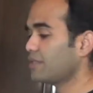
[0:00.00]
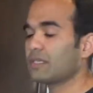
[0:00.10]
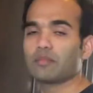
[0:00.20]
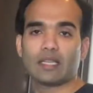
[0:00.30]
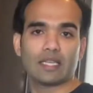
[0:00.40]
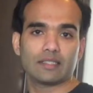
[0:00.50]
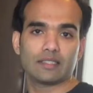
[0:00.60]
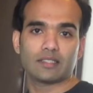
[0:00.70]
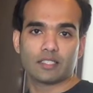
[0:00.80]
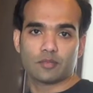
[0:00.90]
something like
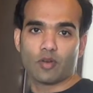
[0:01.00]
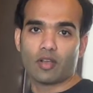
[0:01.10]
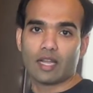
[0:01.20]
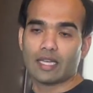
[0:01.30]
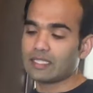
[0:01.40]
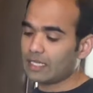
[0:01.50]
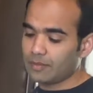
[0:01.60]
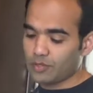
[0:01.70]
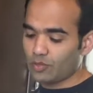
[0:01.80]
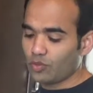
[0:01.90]
this, a small ice cream
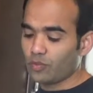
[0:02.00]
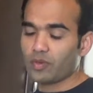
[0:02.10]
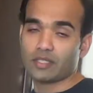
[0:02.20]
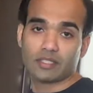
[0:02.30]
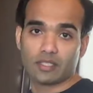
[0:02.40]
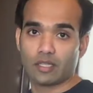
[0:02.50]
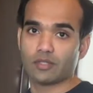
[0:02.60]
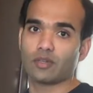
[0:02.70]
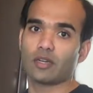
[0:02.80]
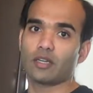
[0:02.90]
scoop, or these are also
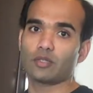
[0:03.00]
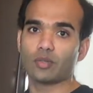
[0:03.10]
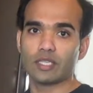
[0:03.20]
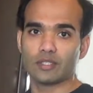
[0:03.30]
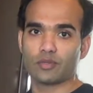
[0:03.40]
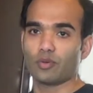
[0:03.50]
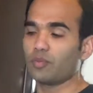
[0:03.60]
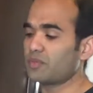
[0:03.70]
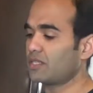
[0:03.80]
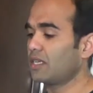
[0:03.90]
called cookie
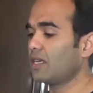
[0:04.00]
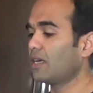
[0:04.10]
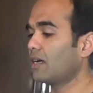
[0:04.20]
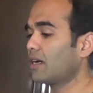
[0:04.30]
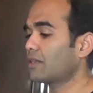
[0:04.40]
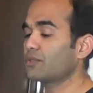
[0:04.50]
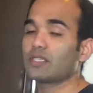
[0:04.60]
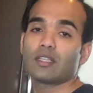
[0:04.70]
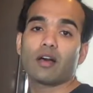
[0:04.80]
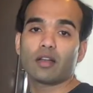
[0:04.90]
scoops, so
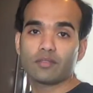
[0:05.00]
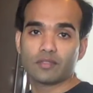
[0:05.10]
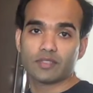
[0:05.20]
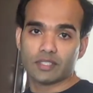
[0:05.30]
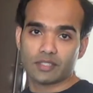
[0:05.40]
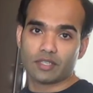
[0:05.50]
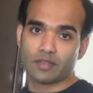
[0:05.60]
that all of the fritters are of